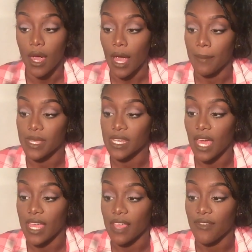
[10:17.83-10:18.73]
I mean,
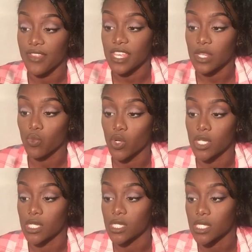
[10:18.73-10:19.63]
if this
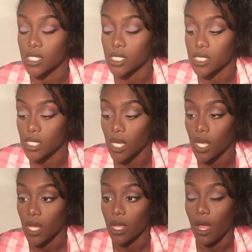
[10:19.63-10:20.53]
was
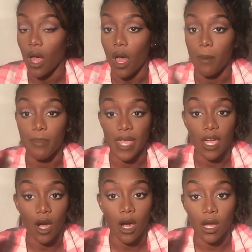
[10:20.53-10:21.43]
a
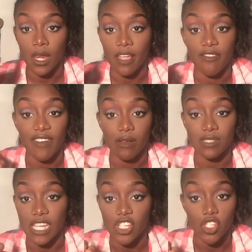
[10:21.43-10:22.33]
bigger like
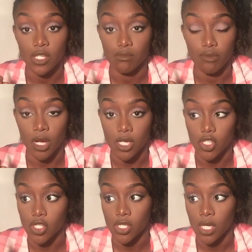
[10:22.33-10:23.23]
foundation
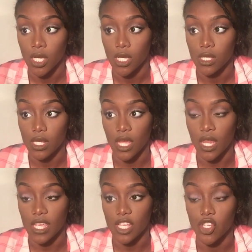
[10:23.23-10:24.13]
brush, then
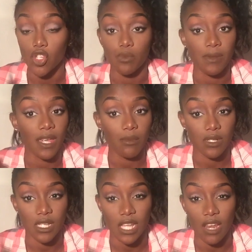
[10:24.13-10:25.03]
I guess you'd be able
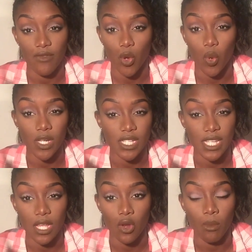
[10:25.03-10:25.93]
to tell of the
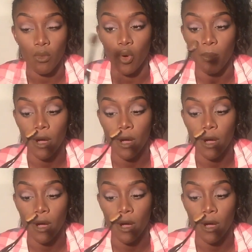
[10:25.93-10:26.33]
quality a lot more.